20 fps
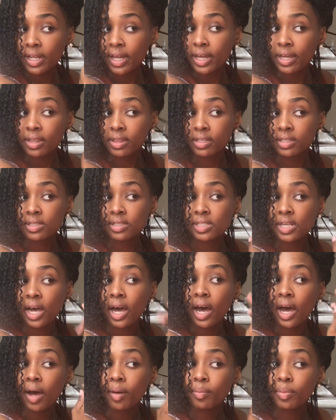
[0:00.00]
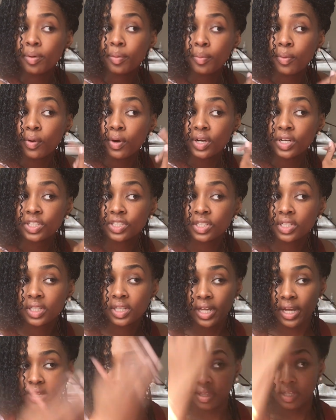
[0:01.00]
like the top portion,
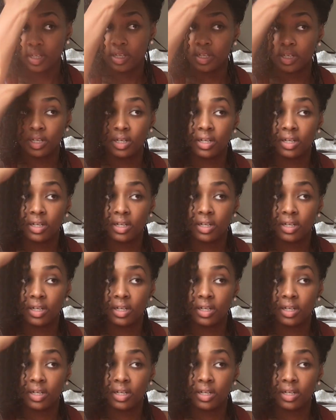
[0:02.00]
like the